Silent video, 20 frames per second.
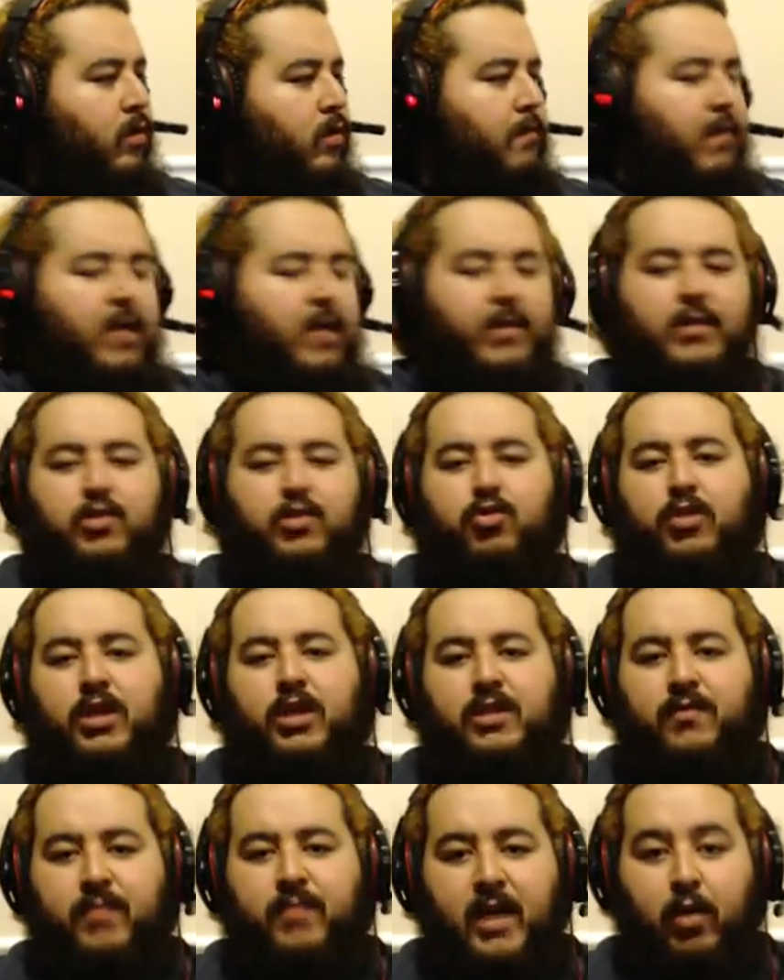maybe 2
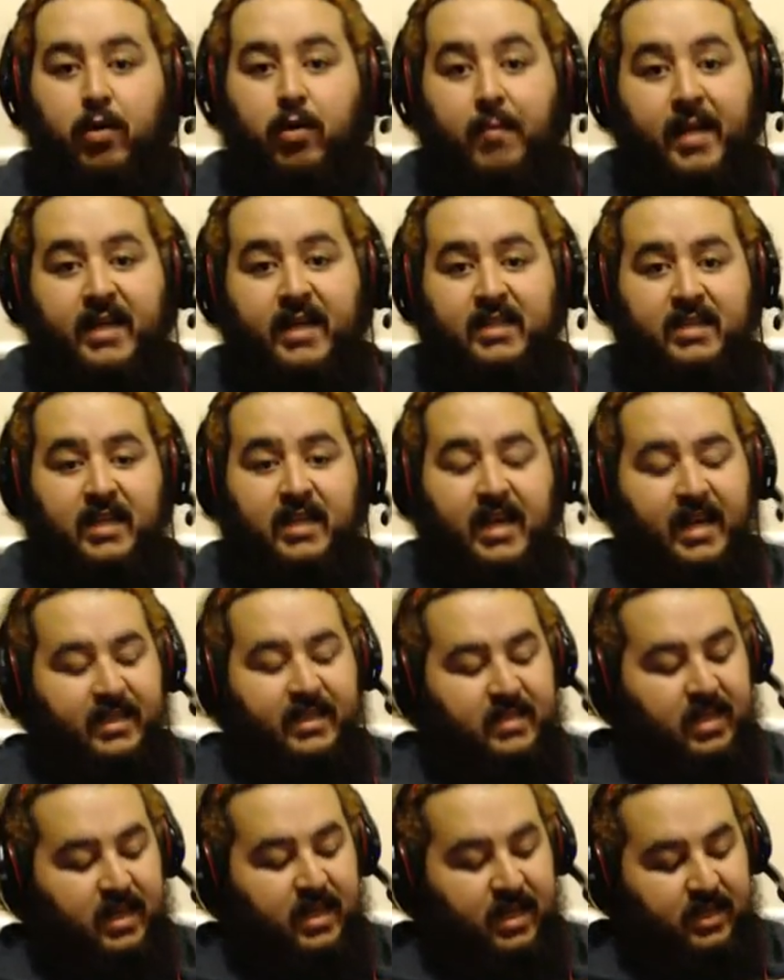years from now we might see a
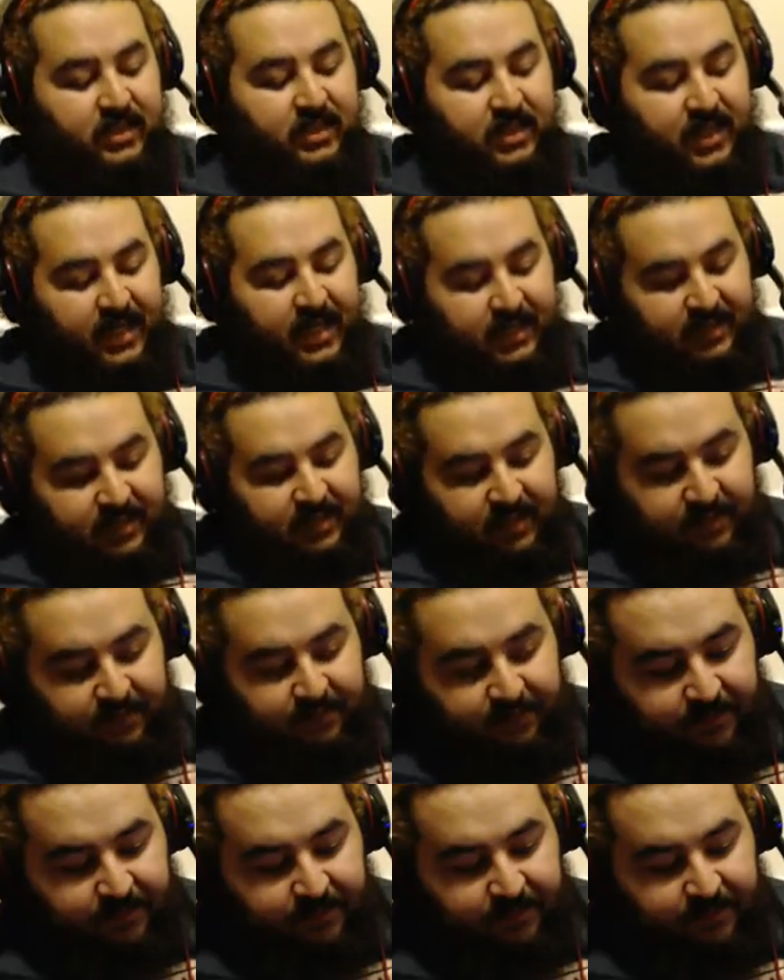SNES Classic,